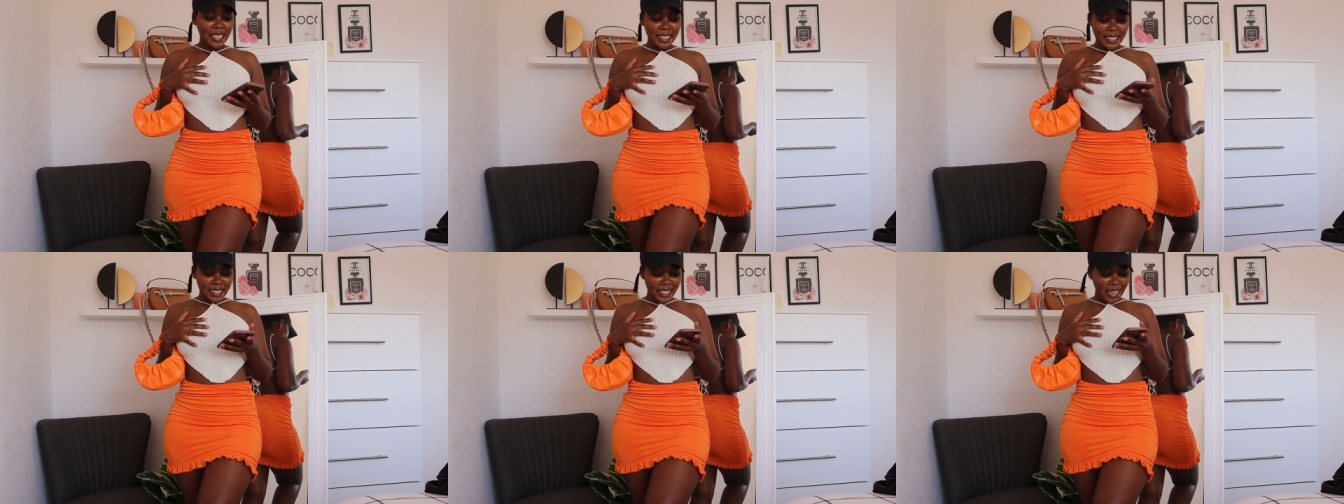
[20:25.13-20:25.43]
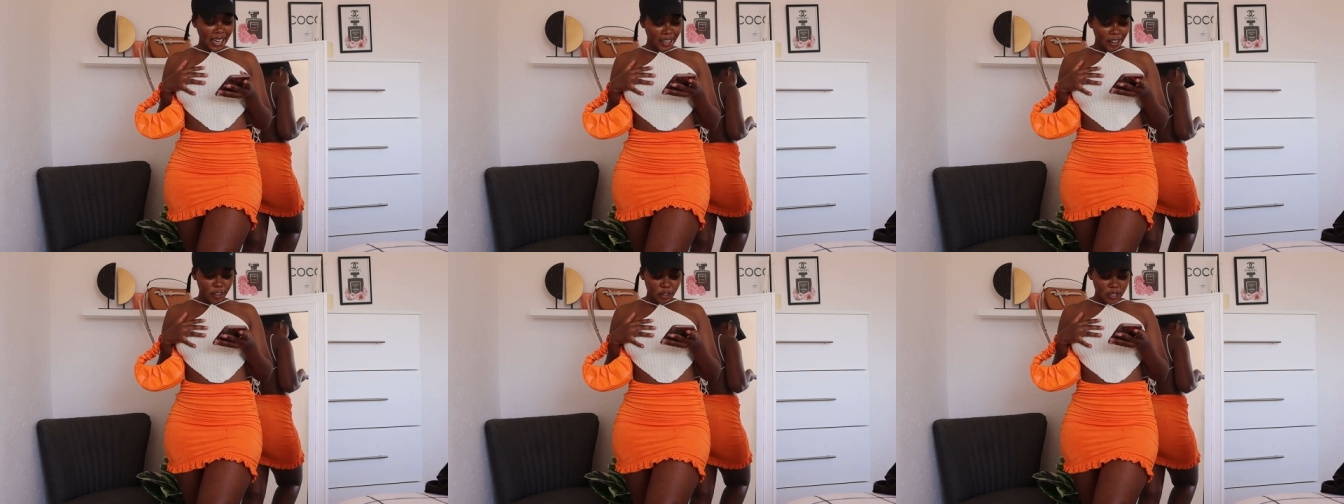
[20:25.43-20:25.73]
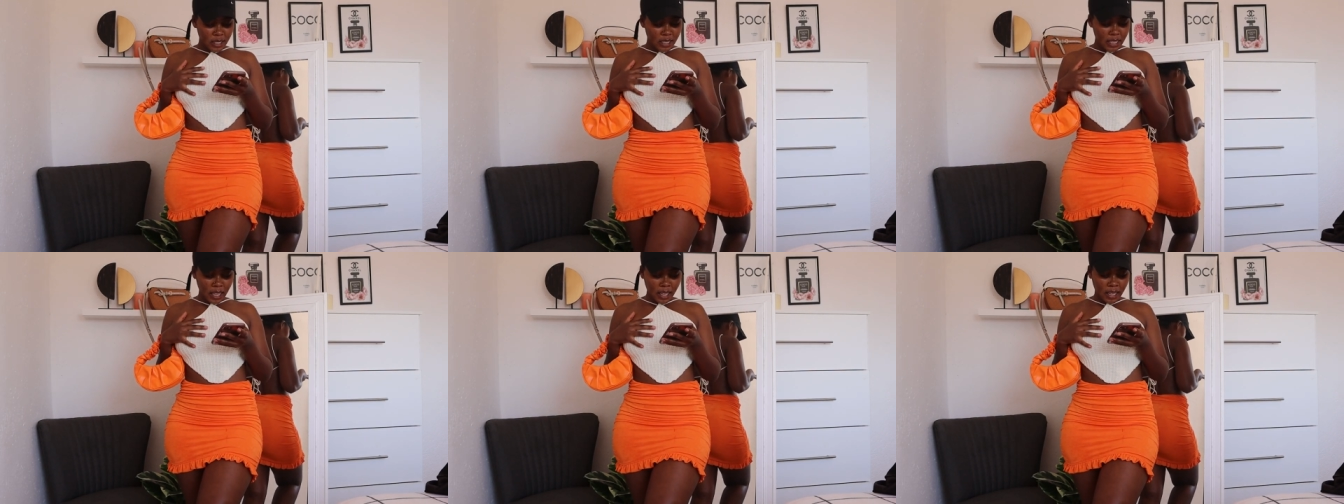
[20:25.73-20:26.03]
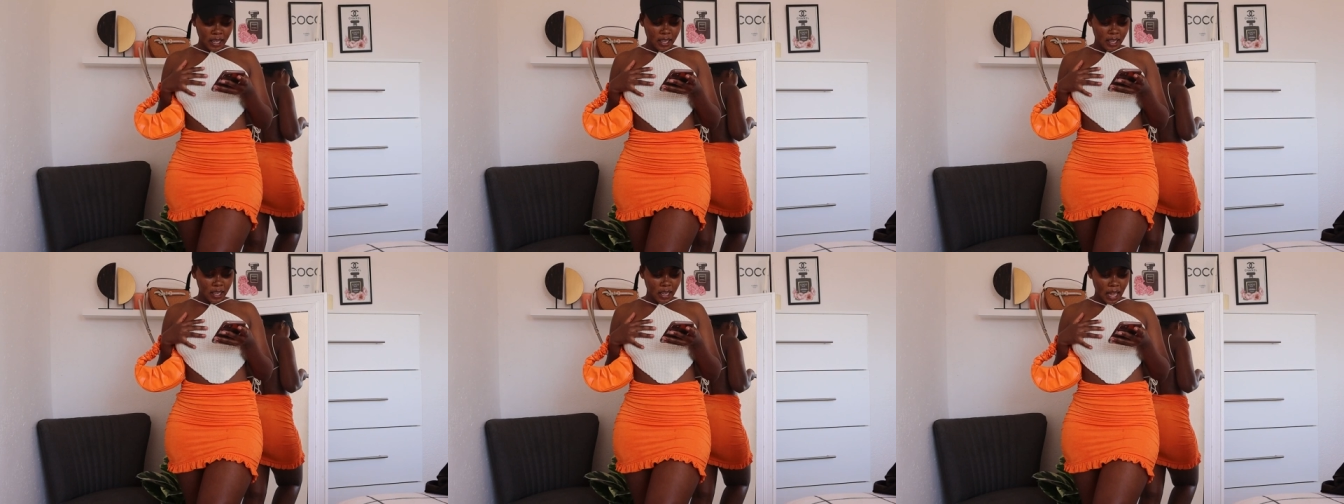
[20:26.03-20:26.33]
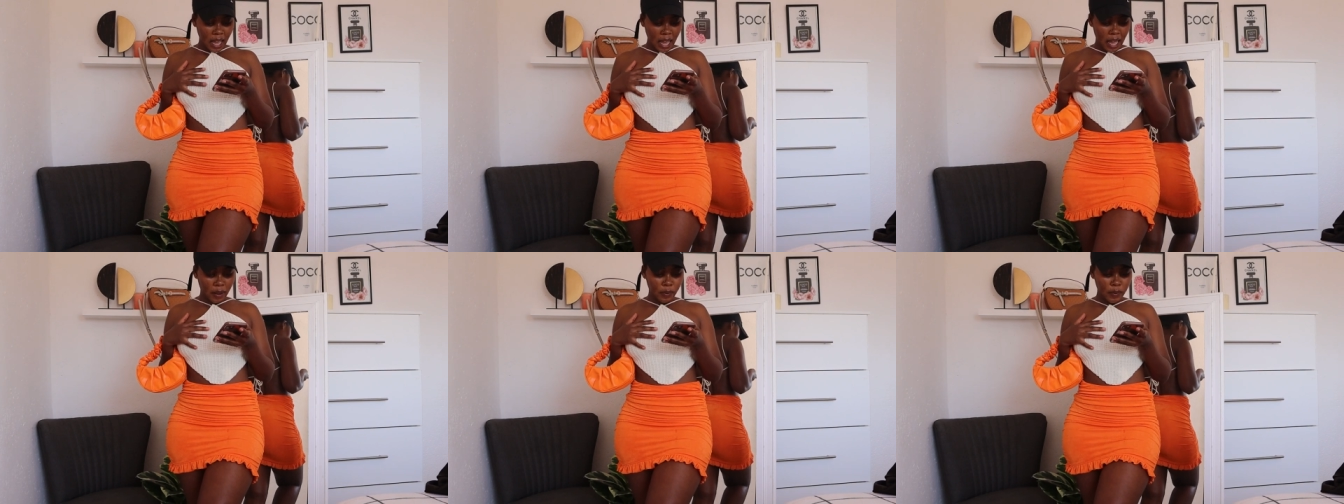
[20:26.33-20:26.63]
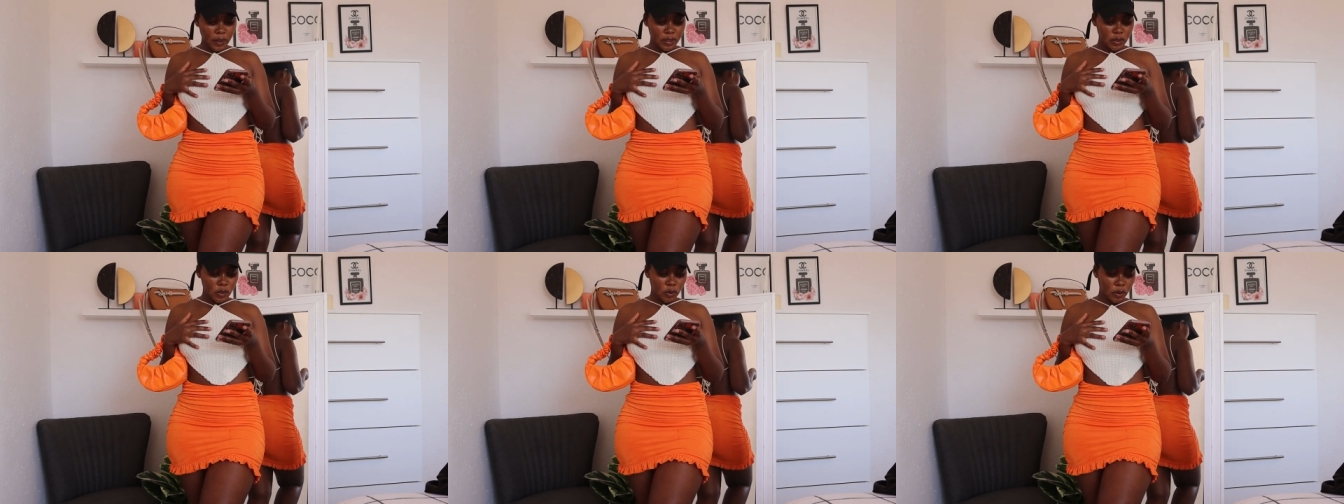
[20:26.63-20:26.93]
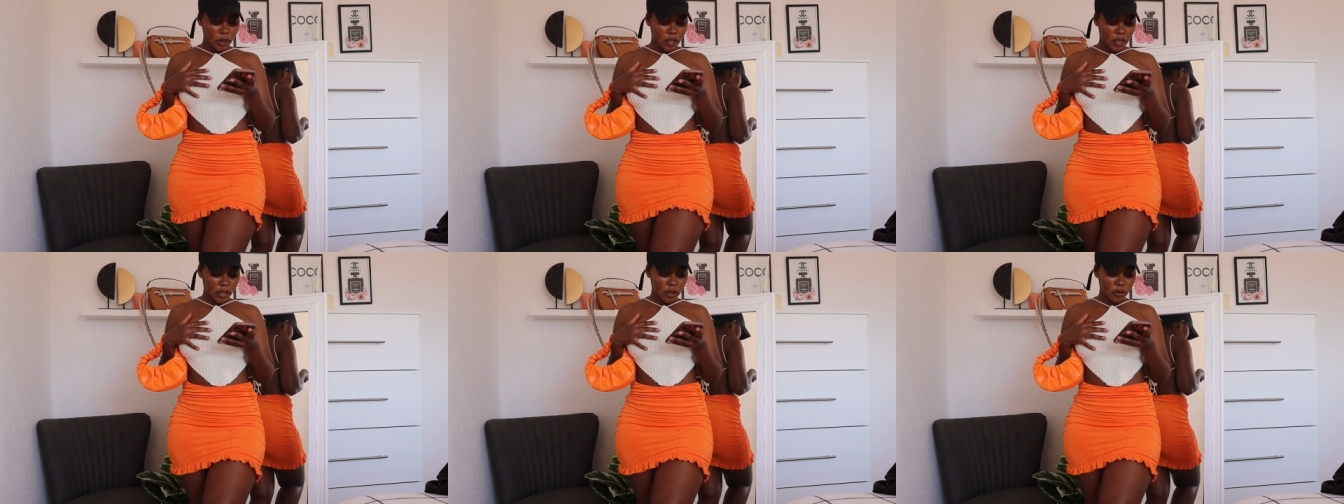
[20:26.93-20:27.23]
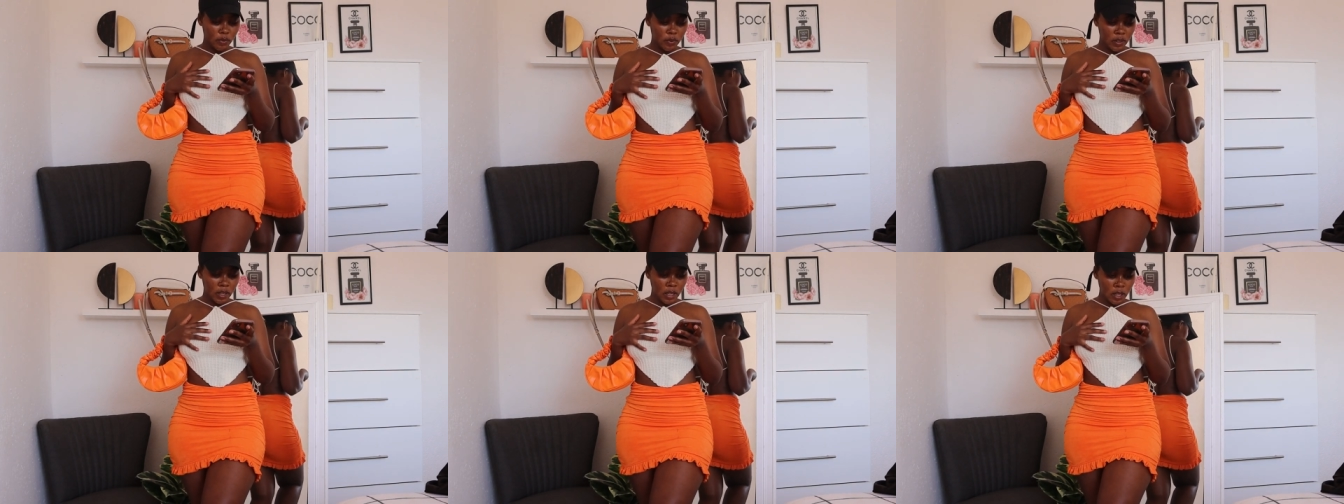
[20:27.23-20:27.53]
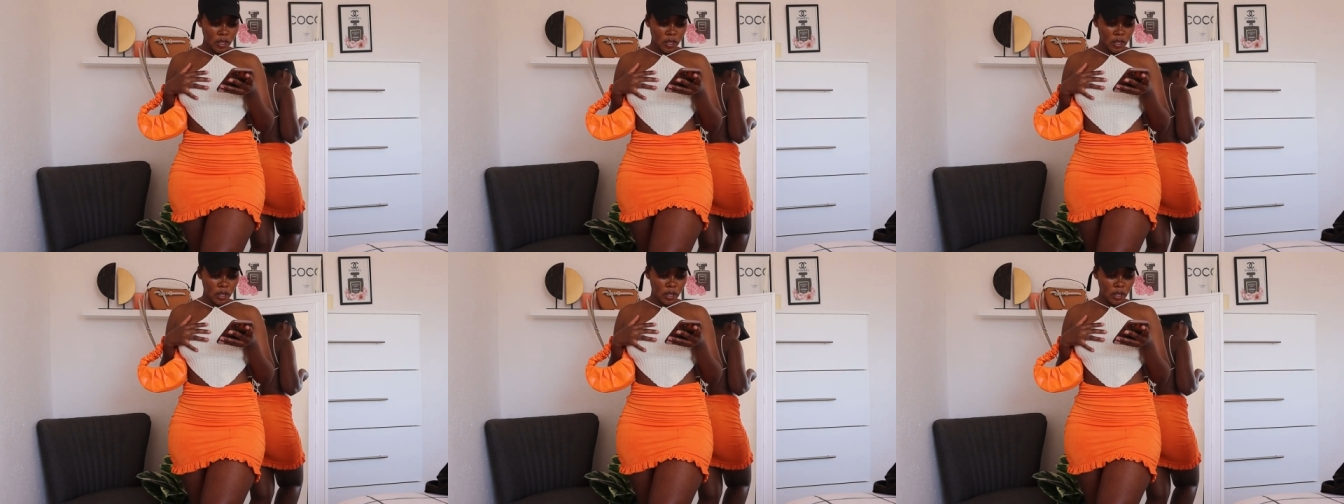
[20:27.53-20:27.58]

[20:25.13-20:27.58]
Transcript: did I not say I want to give